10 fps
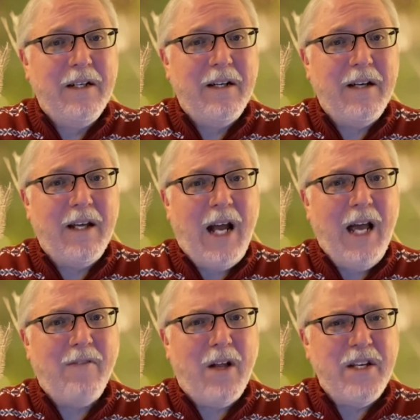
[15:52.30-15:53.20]
and I
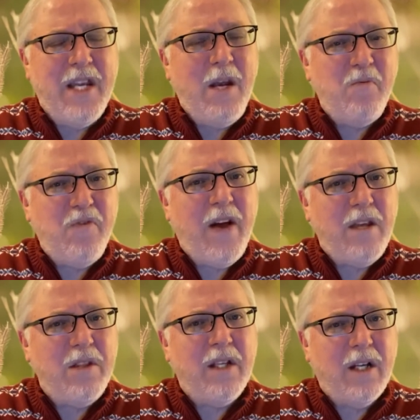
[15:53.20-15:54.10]
have a deep
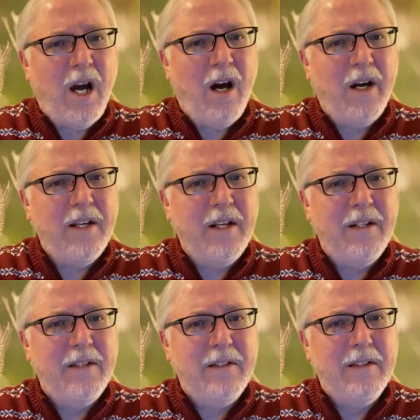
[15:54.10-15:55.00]
faith in God.
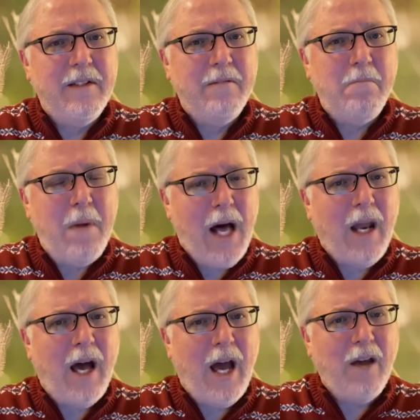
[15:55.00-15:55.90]
My
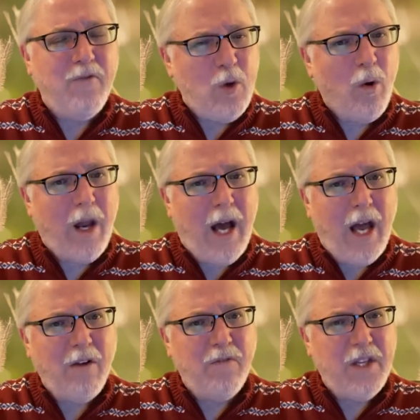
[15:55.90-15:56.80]
life, your
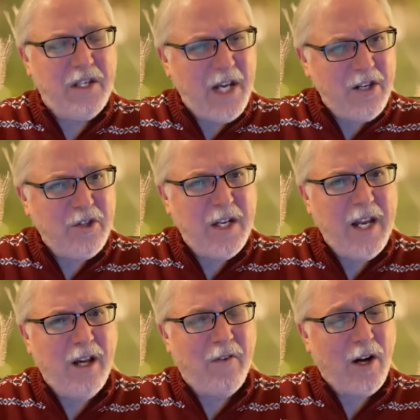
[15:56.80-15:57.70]
life, the
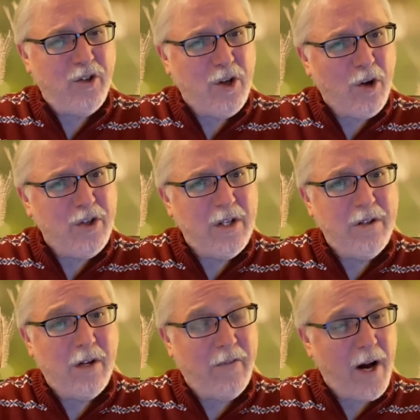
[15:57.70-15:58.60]
destiny of our
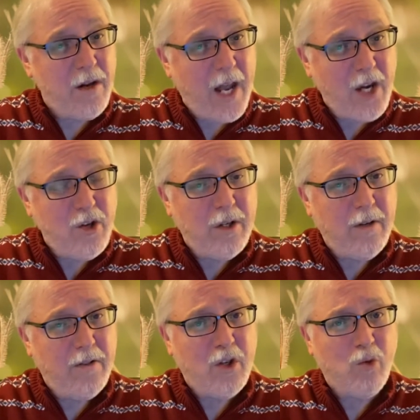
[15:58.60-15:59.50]
churches, of our nation,
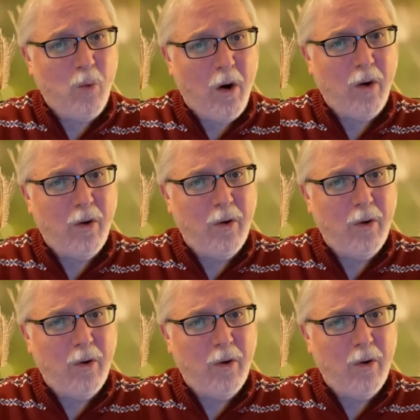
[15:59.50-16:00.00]
of this world